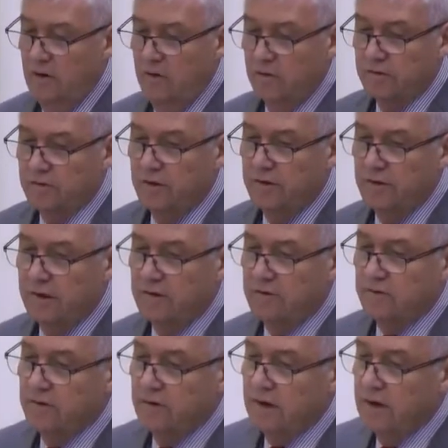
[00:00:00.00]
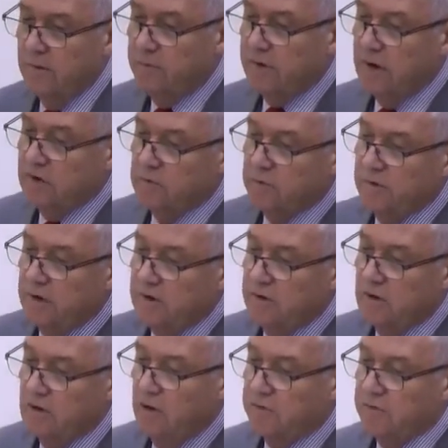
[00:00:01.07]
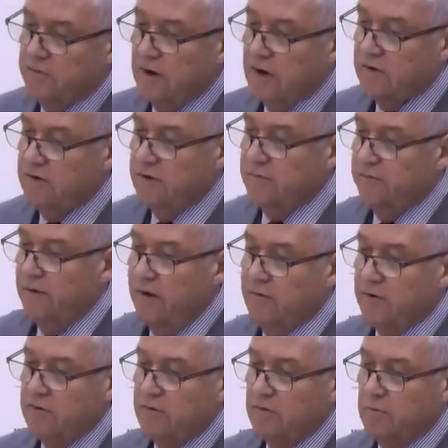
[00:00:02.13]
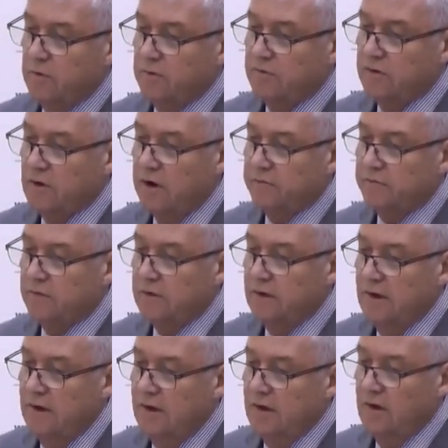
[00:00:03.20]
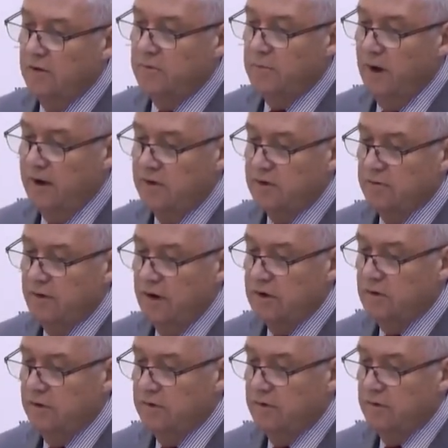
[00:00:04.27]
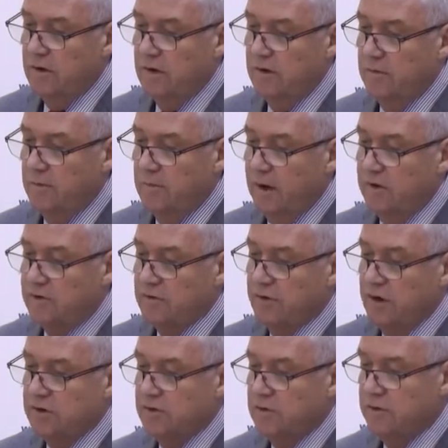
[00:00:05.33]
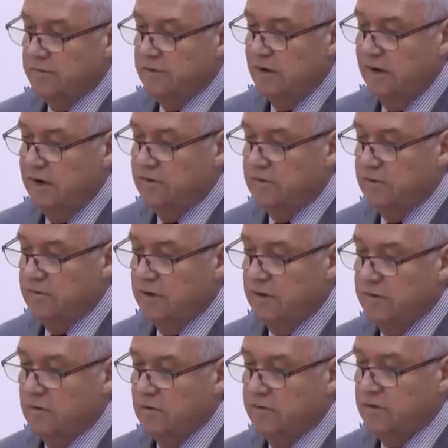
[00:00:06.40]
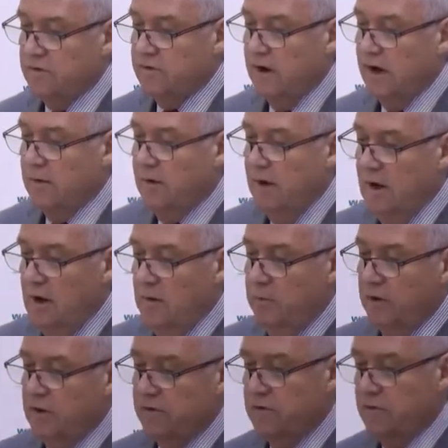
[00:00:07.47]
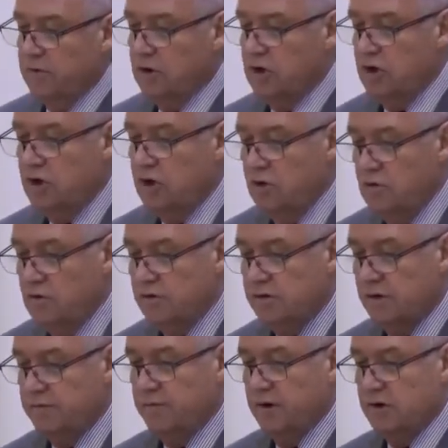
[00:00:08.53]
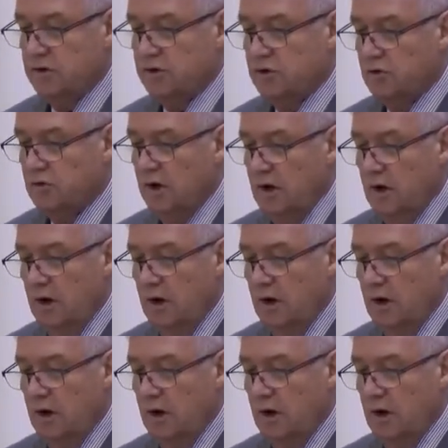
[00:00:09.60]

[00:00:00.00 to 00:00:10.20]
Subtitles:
looked at this, the potential cost reduction if fire and rescue had moved staff to the manager ratio of the leanest of the authority type, because there was a huge differential